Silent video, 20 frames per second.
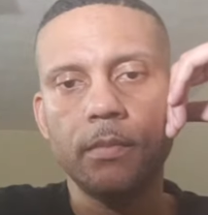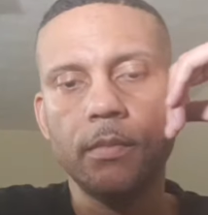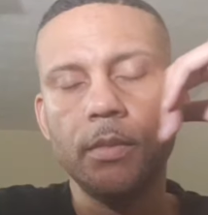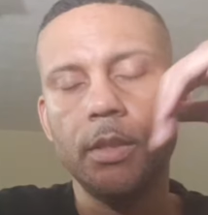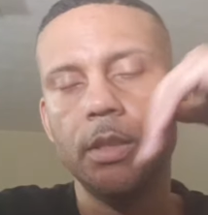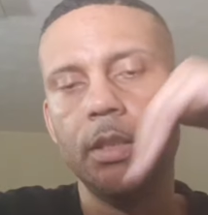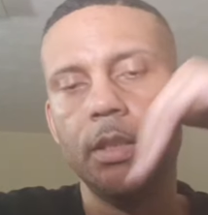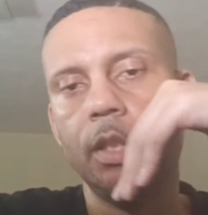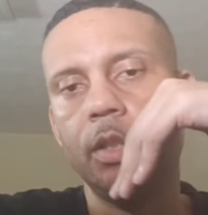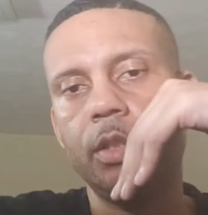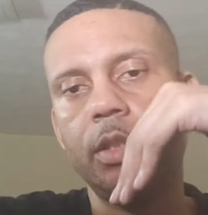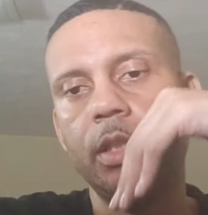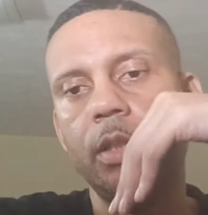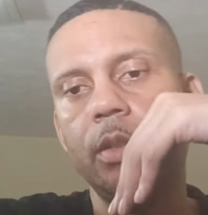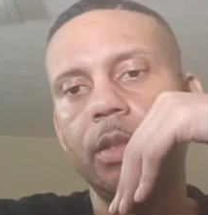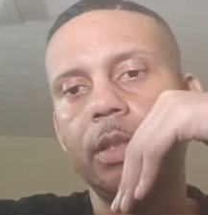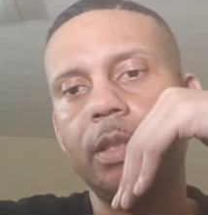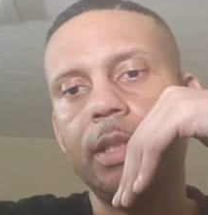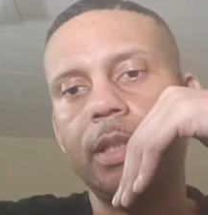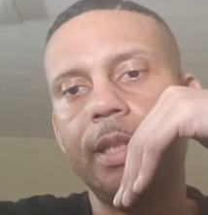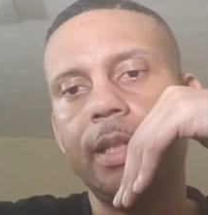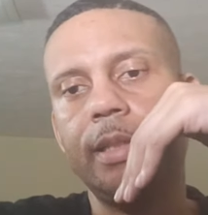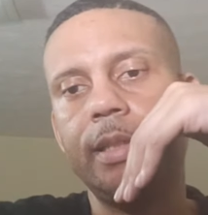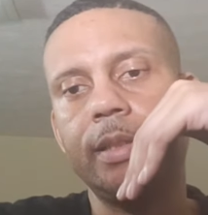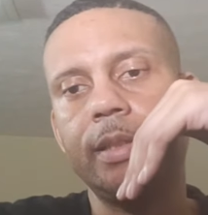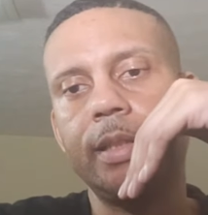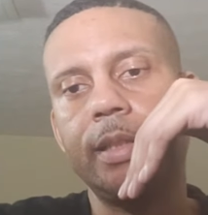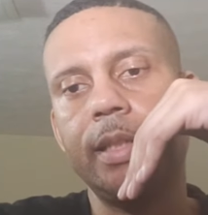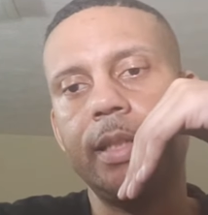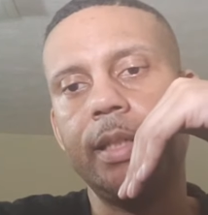You know, so it's like
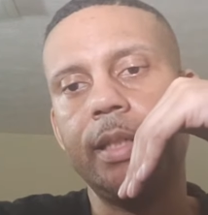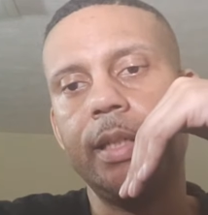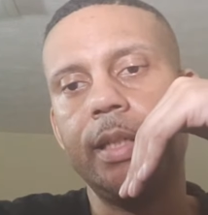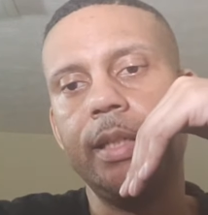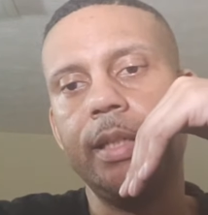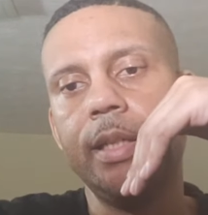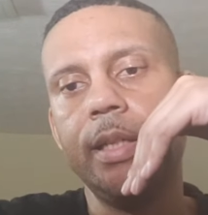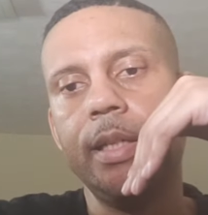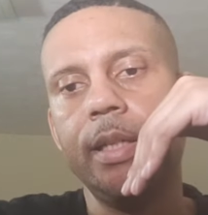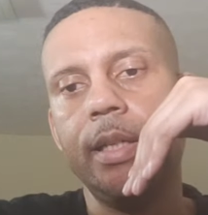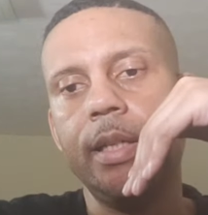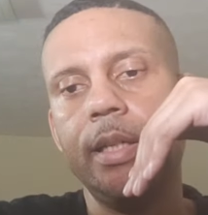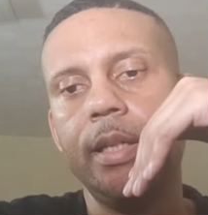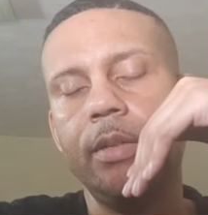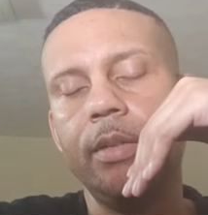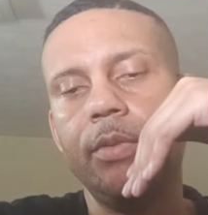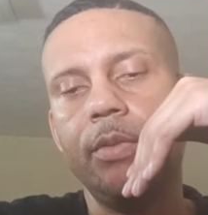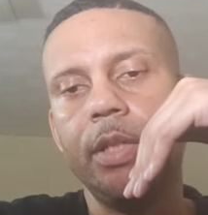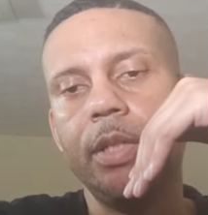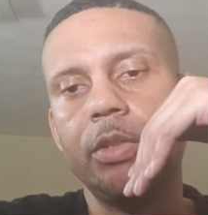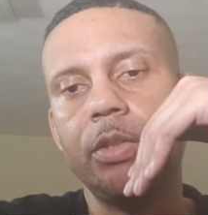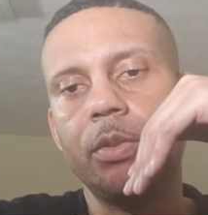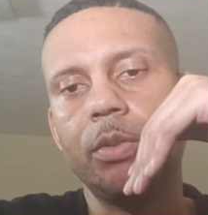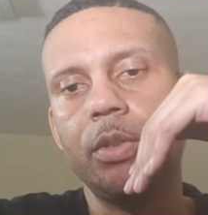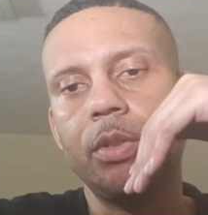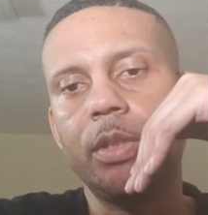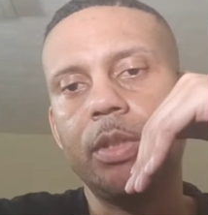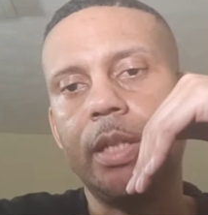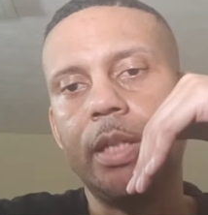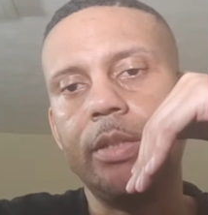I said, like
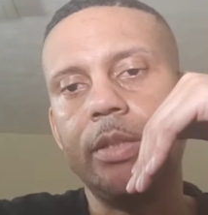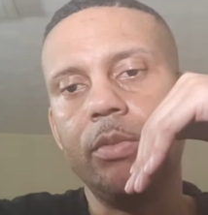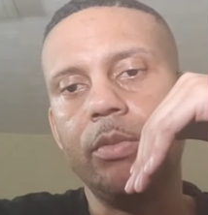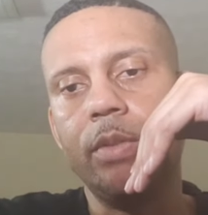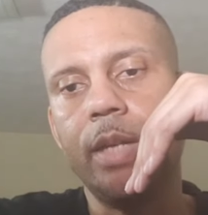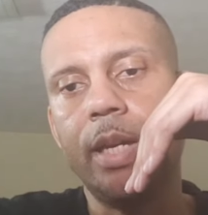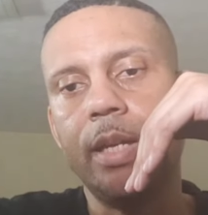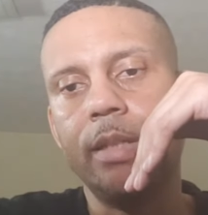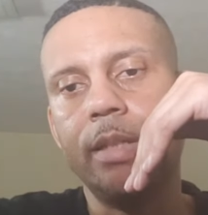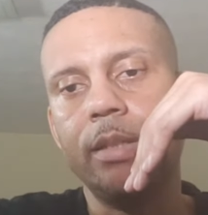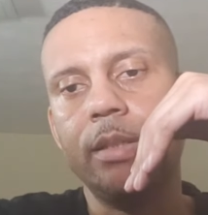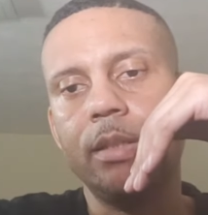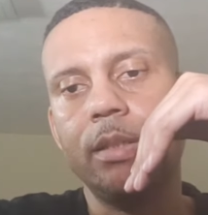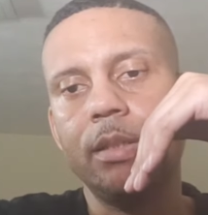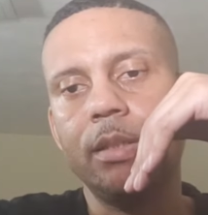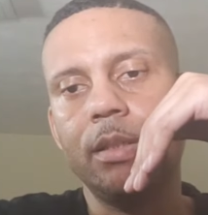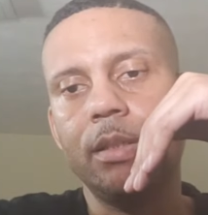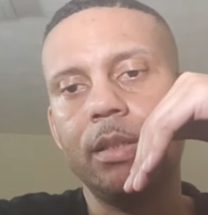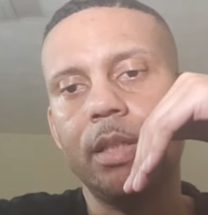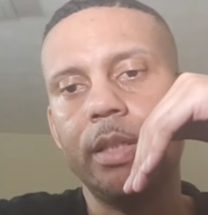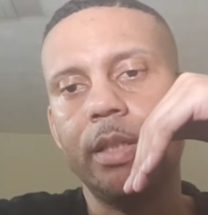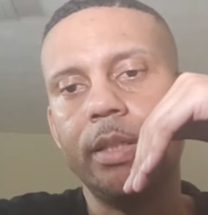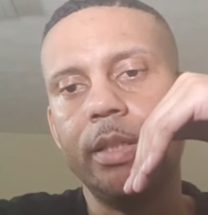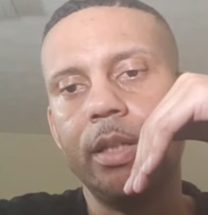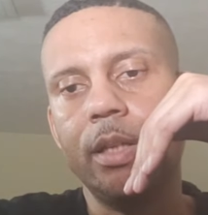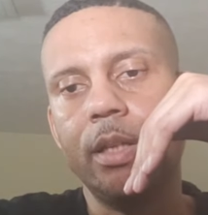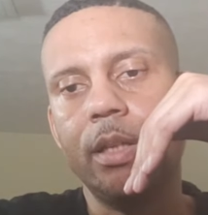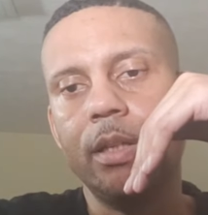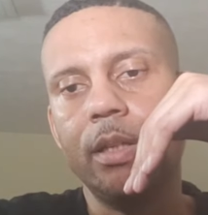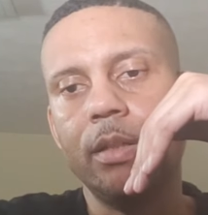individuals, like you got like
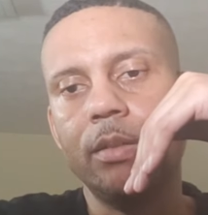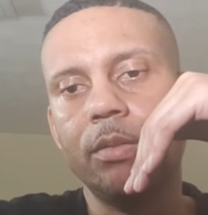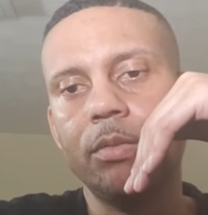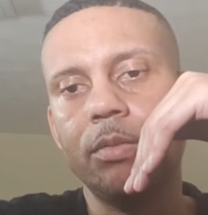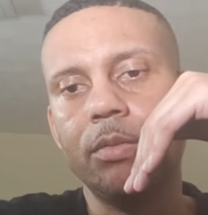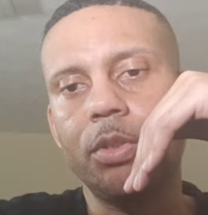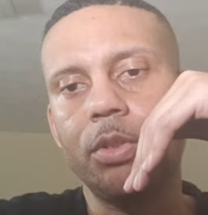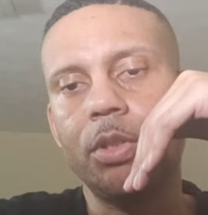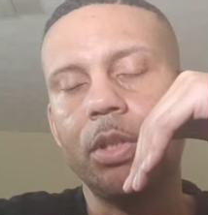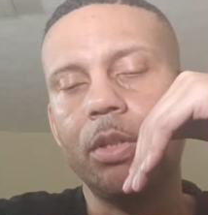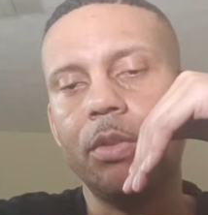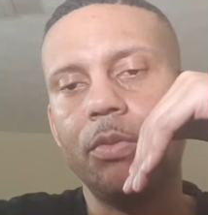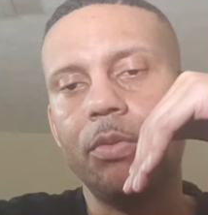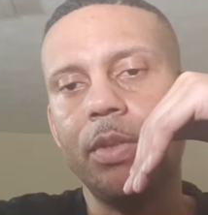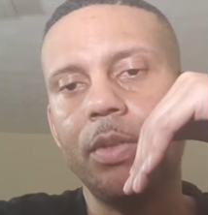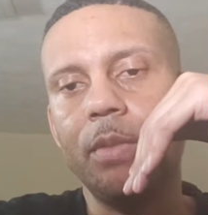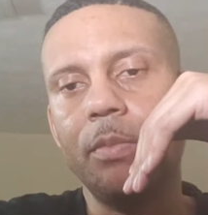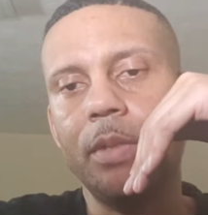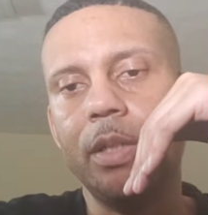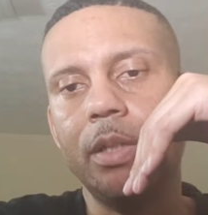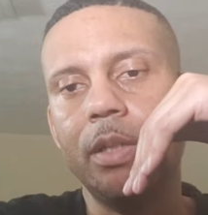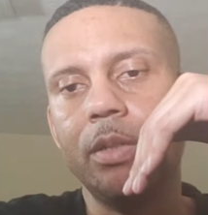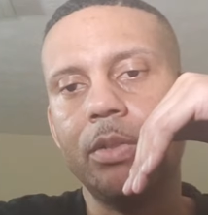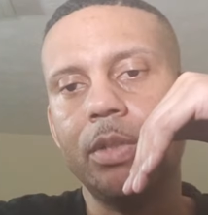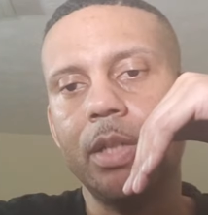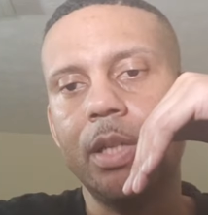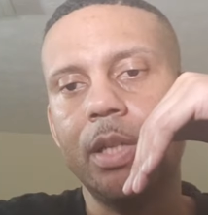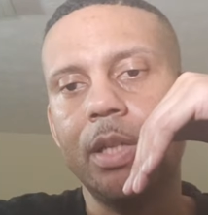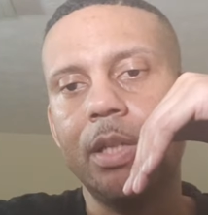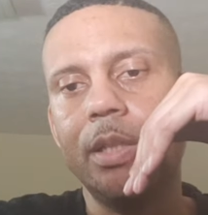certain
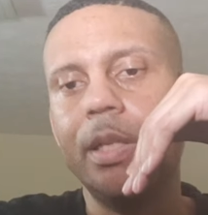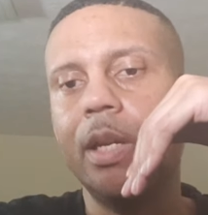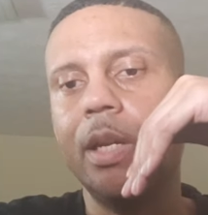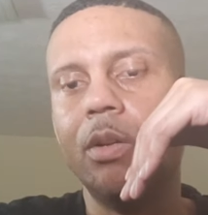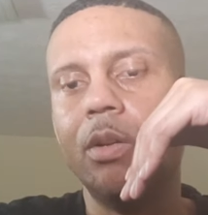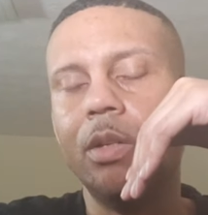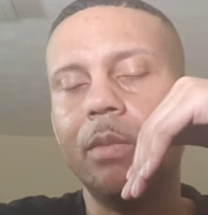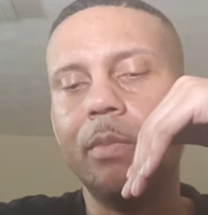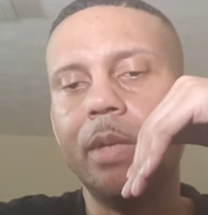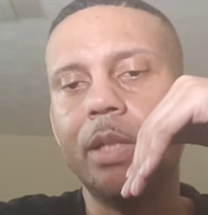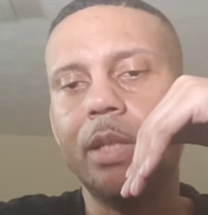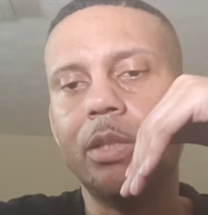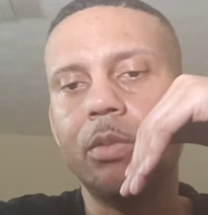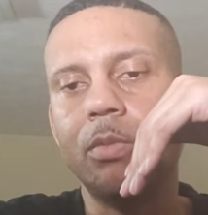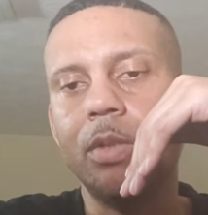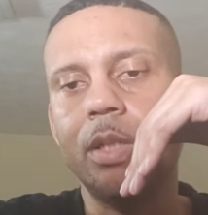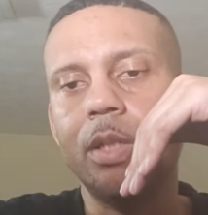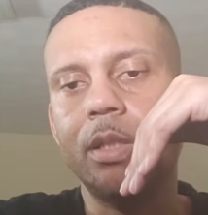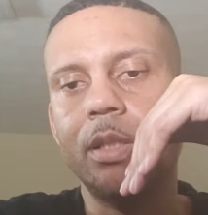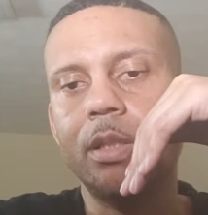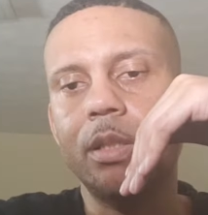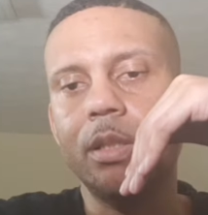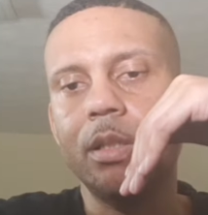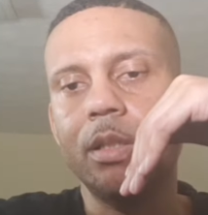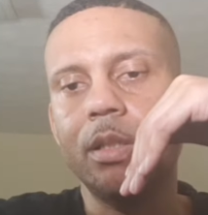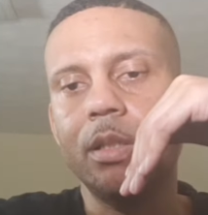females, they only mess with